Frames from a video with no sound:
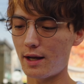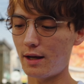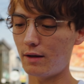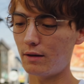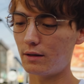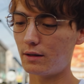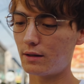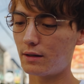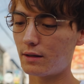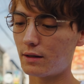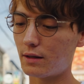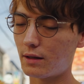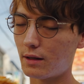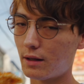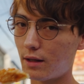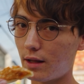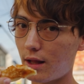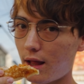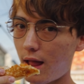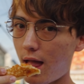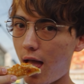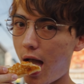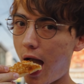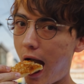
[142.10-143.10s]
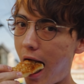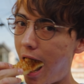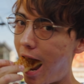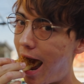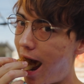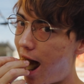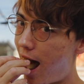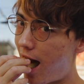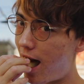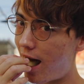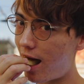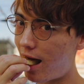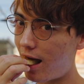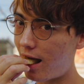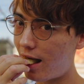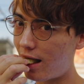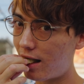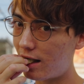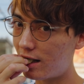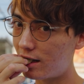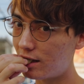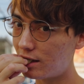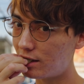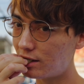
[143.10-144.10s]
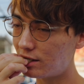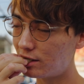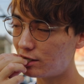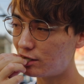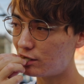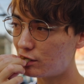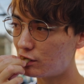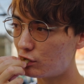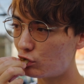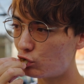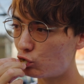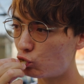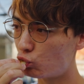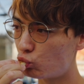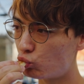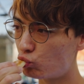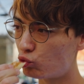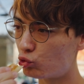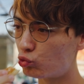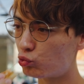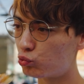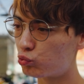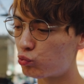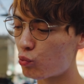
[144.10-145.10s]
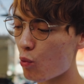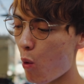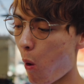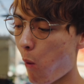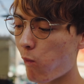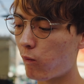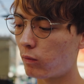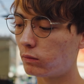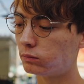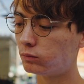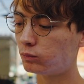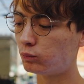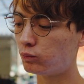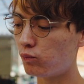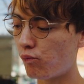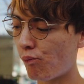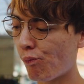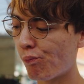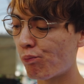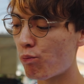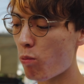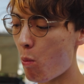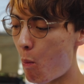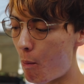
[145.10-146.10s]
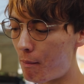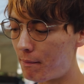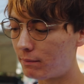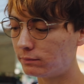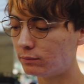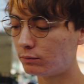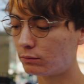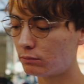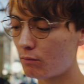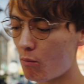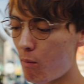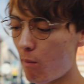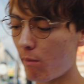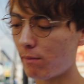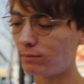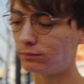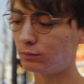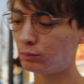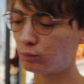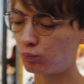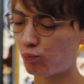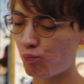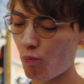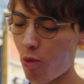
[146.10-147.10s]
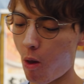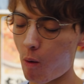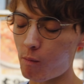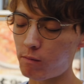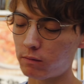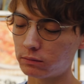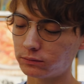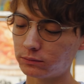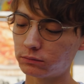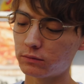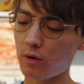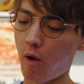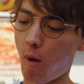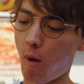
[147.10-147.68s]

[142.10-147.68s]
because it is very hot. Highly recommend it, and it's quite hard to find it outside of